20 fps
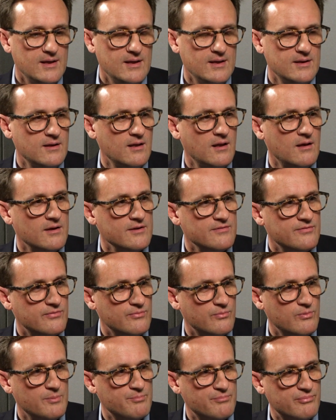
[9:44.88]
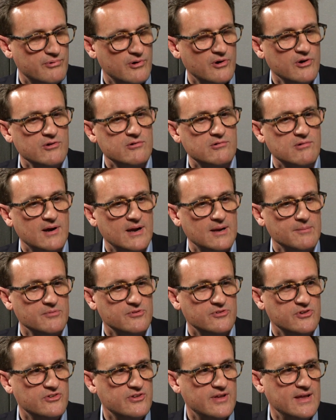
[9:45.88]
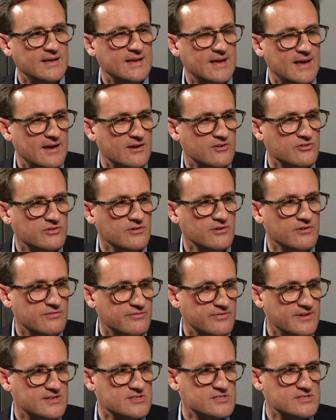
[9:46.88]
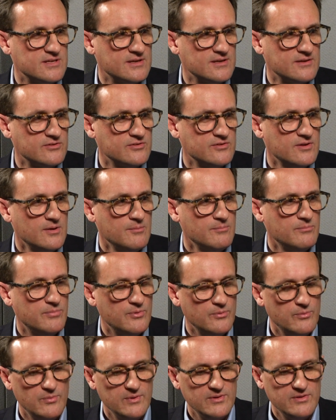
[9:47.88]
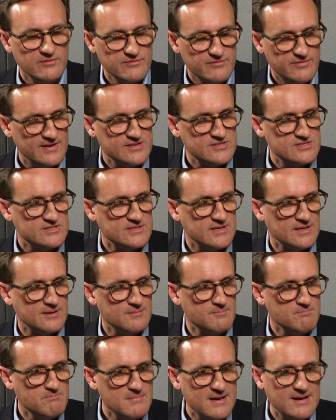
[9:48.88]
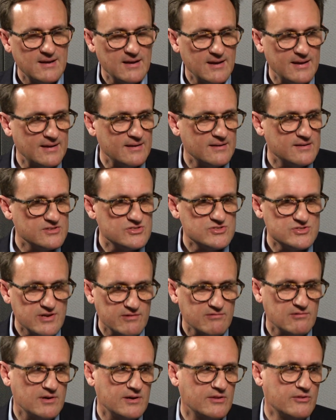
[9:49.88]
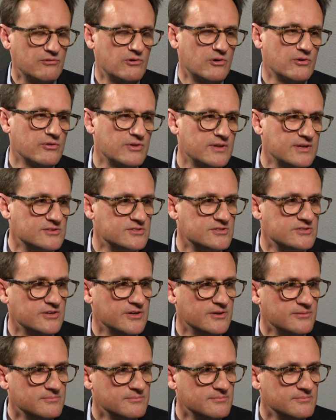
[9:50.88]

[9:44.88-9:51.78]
In life, we're programmed to take action and fix things, but with investing, meddling is generally the wrong thing to do.